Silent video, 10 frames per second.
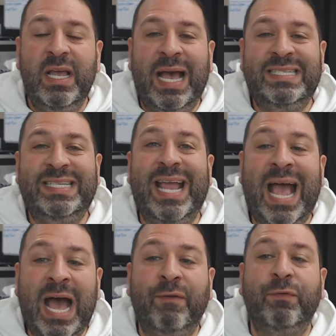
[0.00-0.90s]
as the
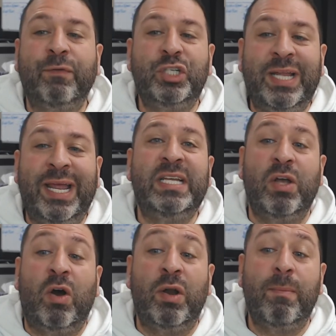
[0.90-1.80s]
average days
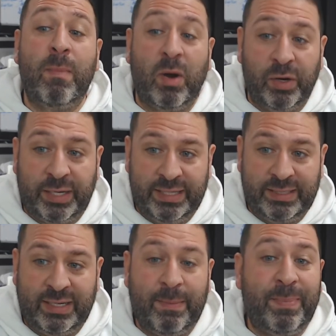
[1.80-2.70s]
on market
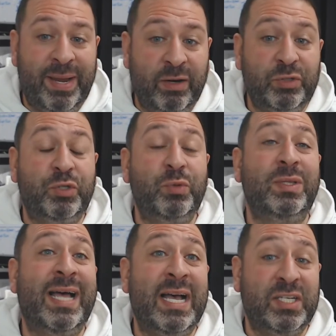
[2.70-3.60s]
compared to
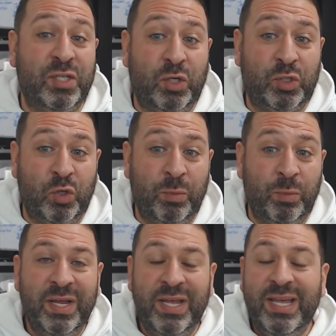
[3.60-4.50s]
last
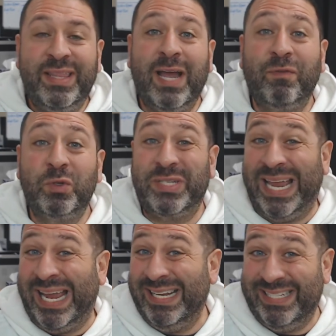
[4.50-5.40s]
October. The average was
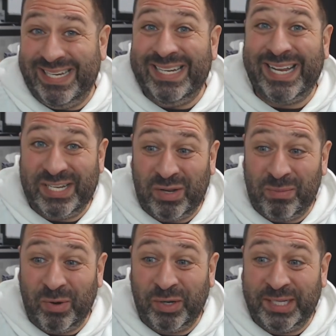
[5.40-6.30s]
18 days on
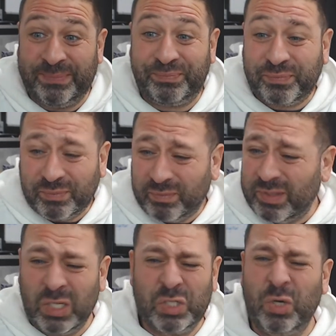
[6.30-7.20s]
market.
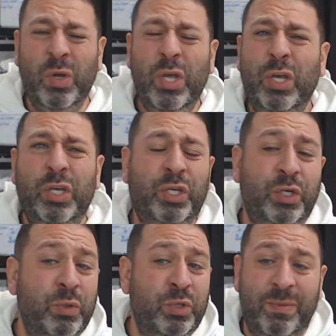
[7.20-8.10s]
So
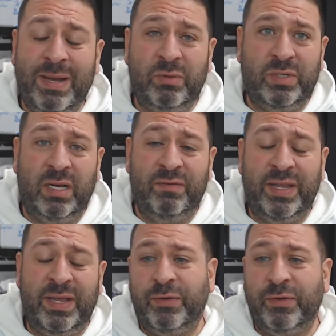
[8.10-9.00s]
huge amount of
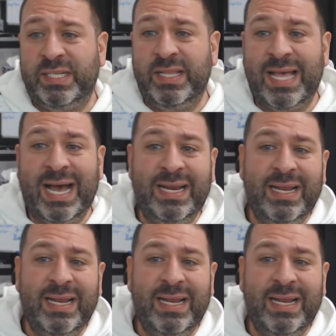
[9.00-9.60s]
increase in that.